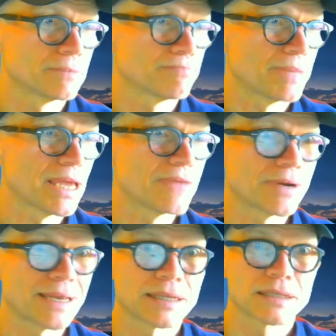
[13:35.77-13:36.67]
behavior
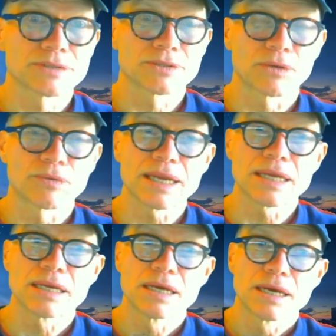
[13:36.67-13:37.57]
analyst
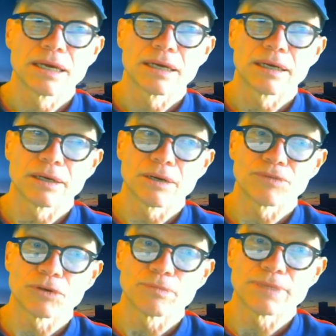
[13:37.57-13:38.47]
already, if
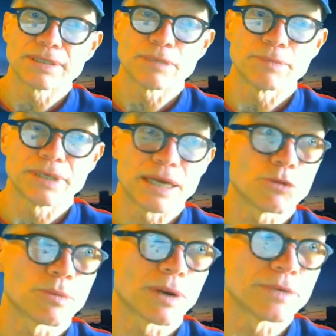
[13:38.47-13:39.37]
you're a BCBA,
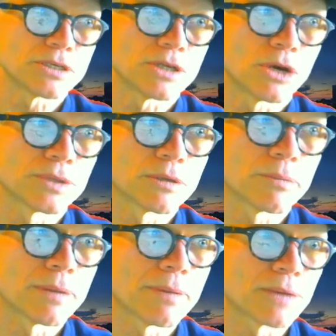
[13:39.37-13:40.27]
you probably know a little
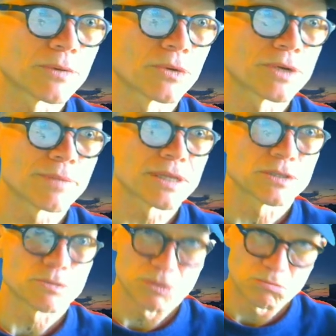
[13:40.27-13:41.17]
bit about recording
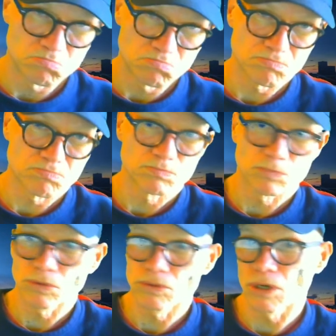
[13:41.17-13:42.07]
methods, but
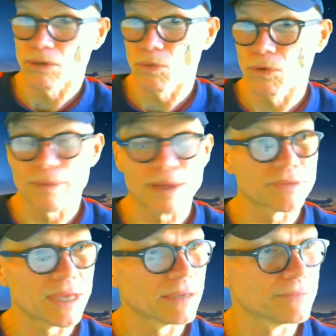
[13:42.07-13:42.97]
we'll talk more about
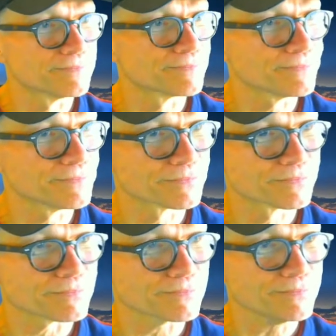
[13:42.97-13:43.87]
that.
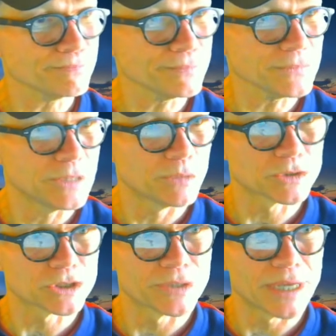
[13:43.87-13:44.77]
And we'll
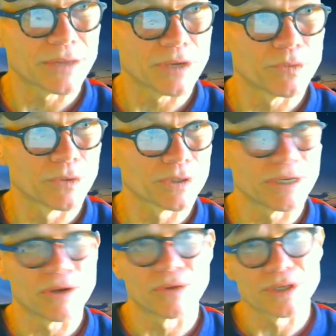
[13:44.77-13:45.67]
show you how they work
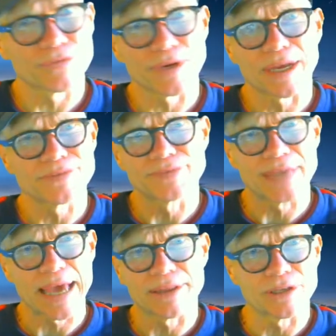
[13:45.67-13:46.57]
and all the different kinds of
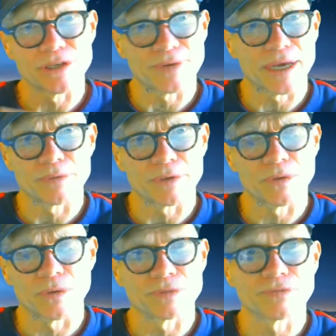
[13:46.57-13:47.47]
data that you've got to
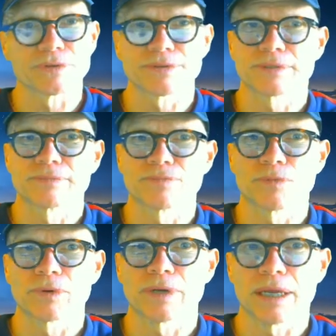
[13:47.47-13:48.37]
record
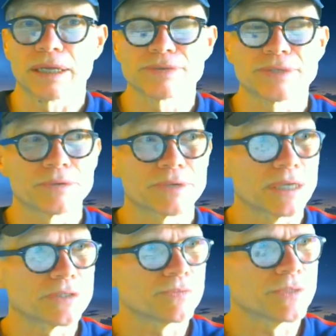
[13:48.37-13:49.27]
for a single
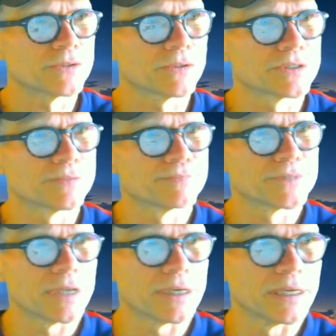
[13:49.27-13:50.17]
case research
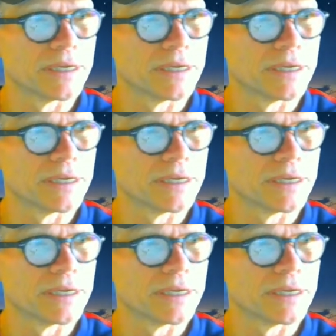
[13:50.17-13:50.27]
study.